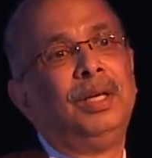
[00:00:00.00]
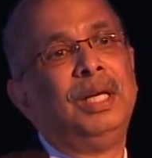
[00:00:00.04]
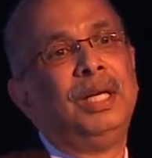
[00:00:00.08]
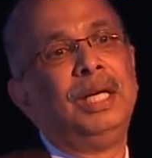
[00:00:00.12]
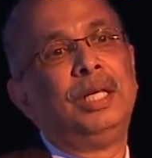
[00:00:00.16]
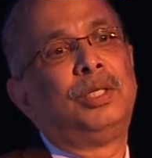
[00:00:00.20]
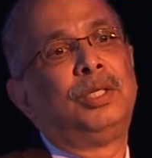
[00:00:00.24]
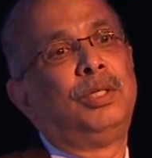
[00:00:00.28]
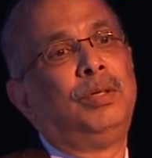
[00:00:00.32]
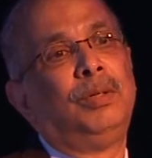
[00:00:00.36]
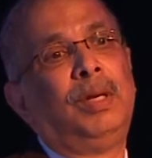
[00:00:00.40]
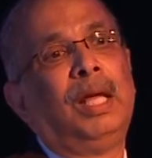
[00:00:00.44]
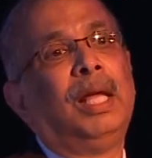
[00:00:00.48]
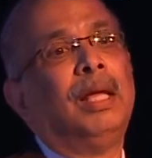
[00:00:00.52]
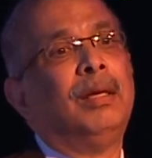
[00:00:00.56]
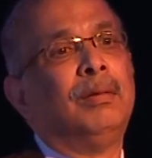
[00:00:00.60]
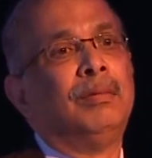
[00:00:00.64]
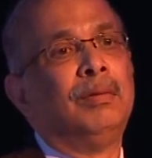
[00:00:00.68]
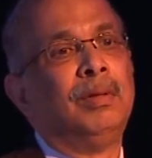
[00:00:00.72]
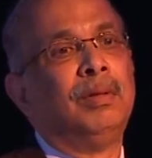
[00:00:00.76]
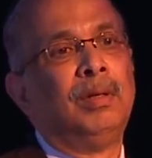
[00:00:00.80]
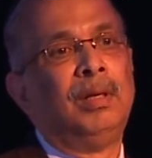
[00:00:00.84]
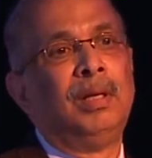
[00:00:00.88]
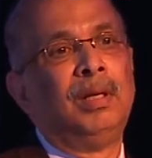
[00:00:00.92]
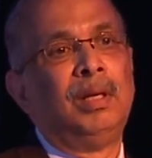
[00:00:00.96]
needs today.
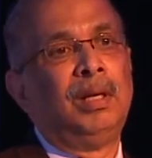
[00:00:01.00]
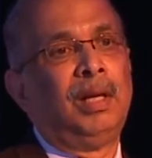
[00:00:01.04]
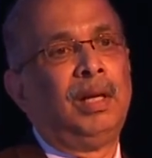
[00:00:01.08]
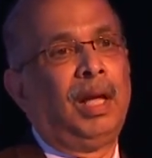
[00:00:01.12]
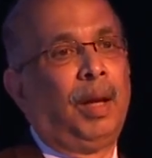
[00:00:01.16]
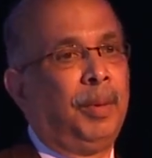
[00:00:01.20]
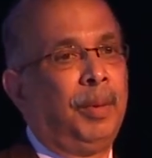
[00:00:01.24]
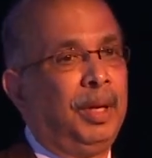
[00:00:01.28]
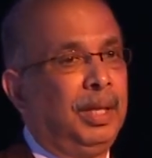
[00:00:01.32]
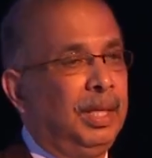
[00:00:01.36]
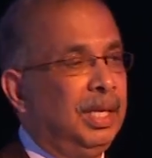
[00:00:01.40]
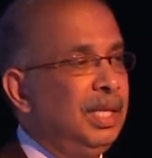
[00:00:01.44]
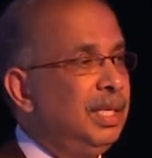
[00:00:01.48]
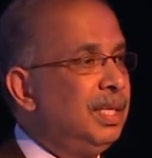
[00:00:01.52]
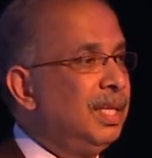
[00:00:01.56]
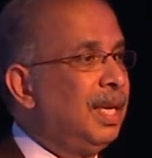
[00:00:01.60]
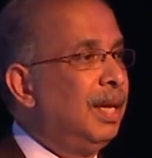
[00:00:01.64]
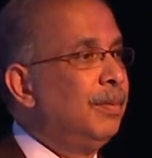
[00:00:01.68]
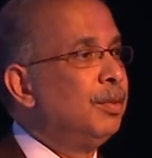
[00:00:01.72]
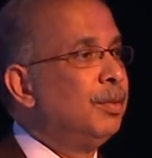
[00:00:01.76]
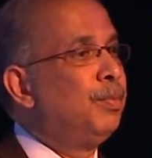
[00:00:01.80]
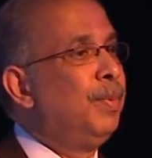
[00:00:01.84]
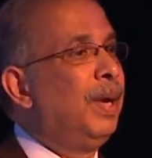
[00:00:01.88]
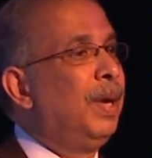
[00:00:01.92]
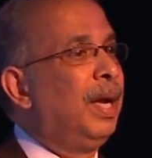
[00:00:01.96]
I mean, this
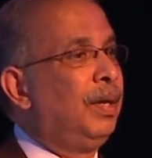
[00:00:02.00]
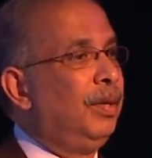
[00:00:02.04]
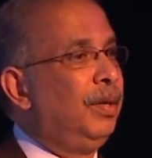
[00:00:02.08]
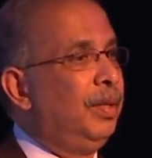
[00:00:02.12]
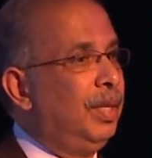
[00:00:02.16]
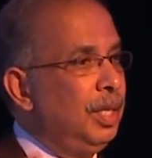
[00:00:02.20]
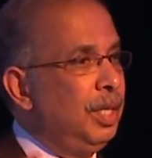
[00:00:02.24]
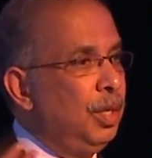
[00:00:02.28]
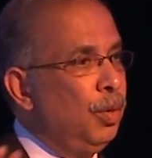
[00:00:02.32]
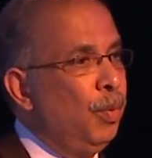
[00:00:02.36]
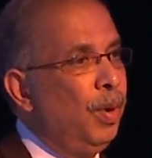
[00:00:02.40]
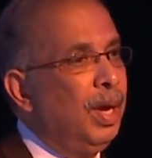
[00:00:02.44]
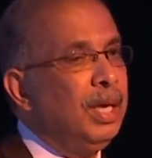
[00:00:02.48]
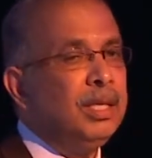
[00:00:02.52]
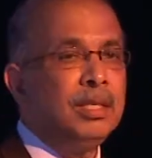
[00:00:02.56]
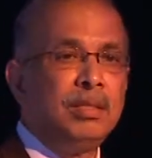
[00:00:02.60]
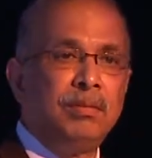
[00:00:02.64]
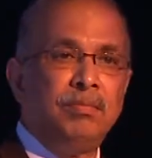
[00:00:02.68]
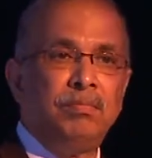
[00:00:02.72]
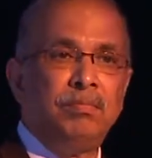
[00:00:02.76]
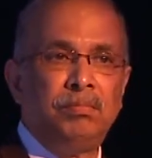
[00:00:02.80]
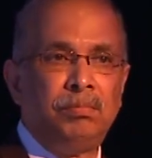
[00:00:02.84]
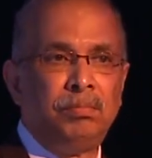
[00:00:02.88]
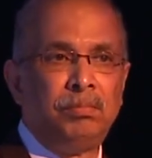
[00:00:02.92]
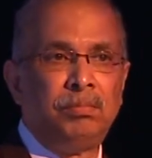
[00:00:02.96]
comes back to the US.